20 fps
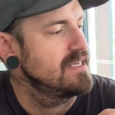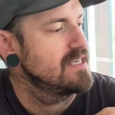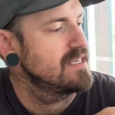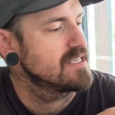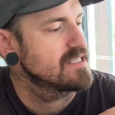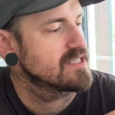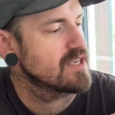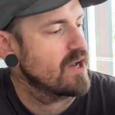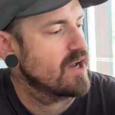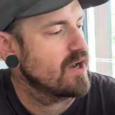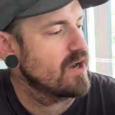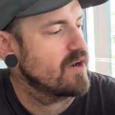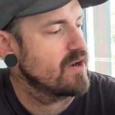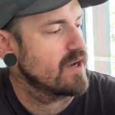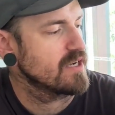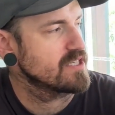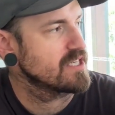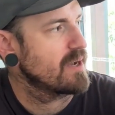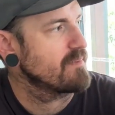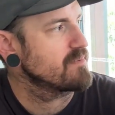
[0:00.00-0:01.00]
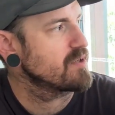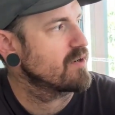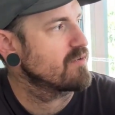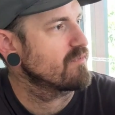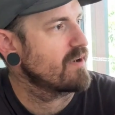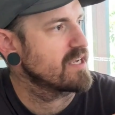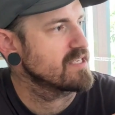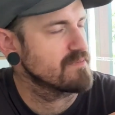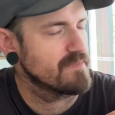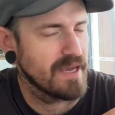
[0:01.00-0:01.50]
So I jumped on
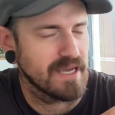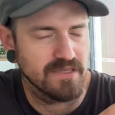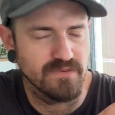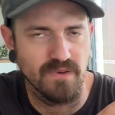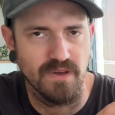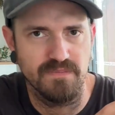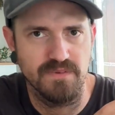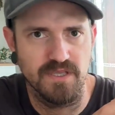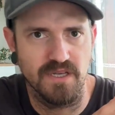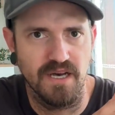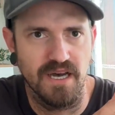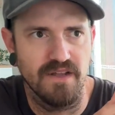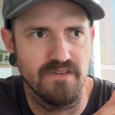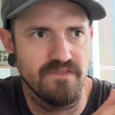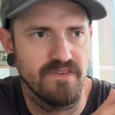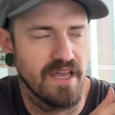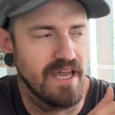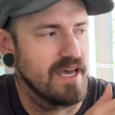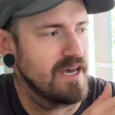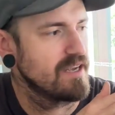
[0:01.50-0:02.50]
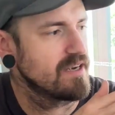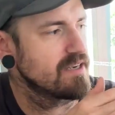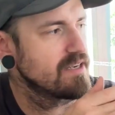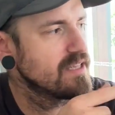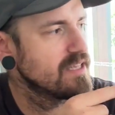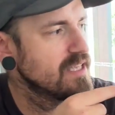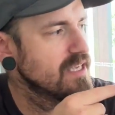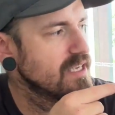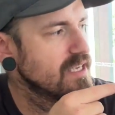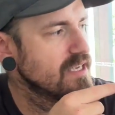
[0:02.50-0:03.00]
Razorback's website, found
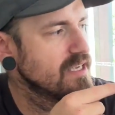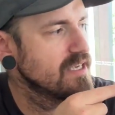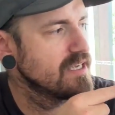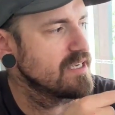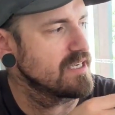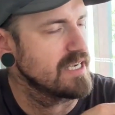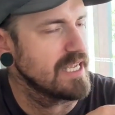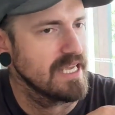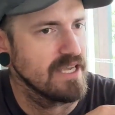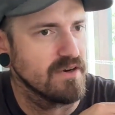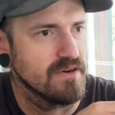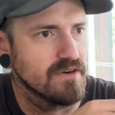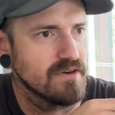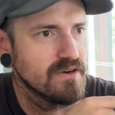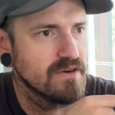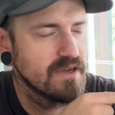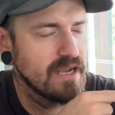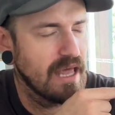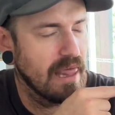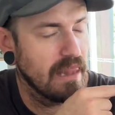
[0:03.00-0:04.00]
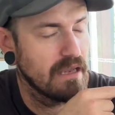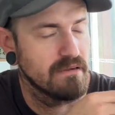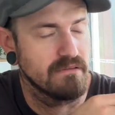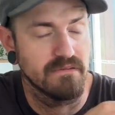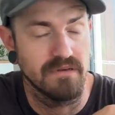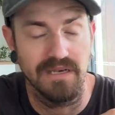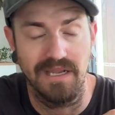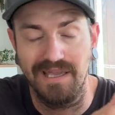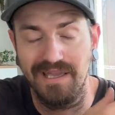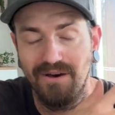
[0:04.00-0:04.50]
the
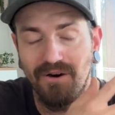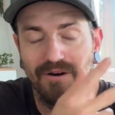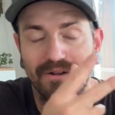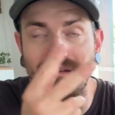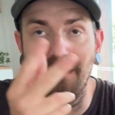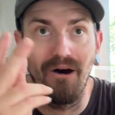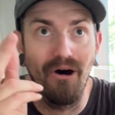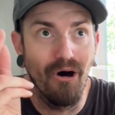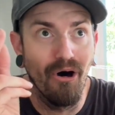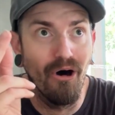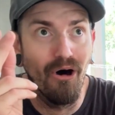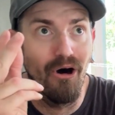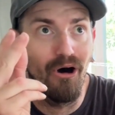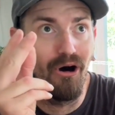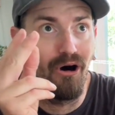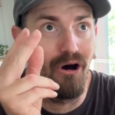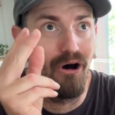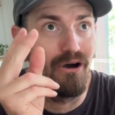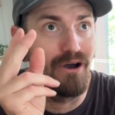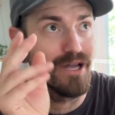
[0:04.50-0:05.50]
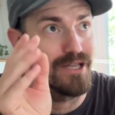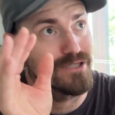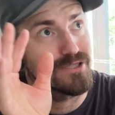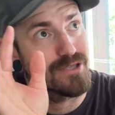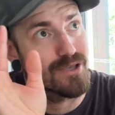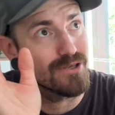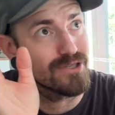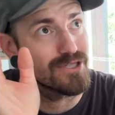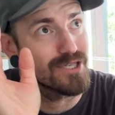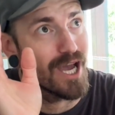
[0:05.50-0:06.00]
neon, oh, it's
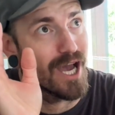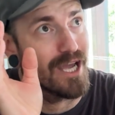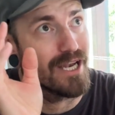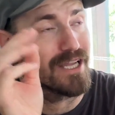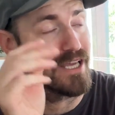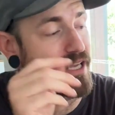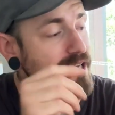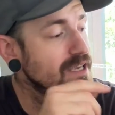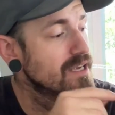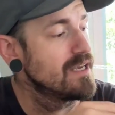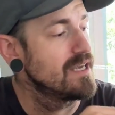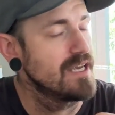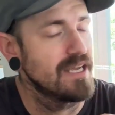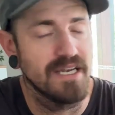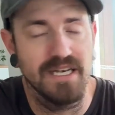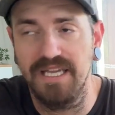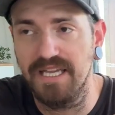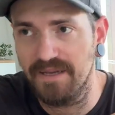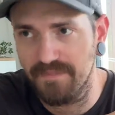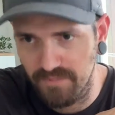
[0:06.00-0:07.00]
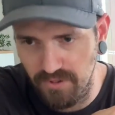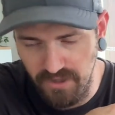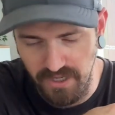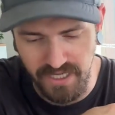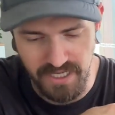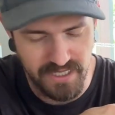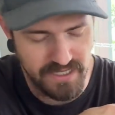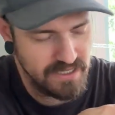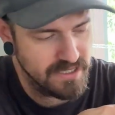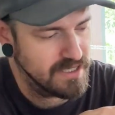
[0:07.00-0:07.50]
still shiny,
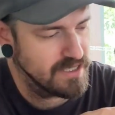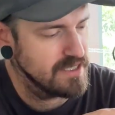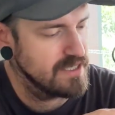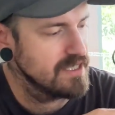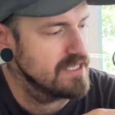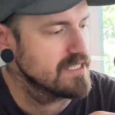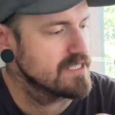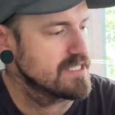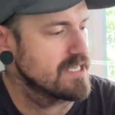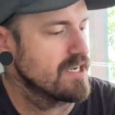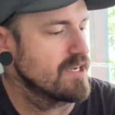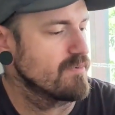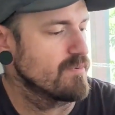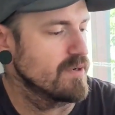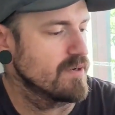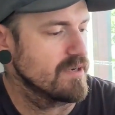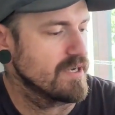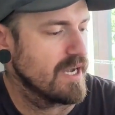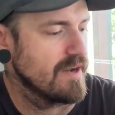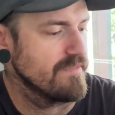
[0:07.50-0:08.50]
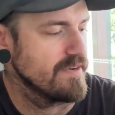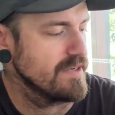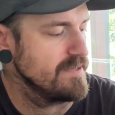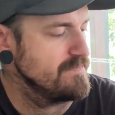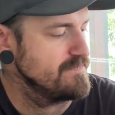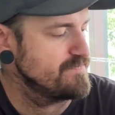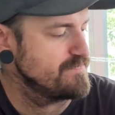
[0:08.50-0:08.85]
Neoprene steering wheel cover.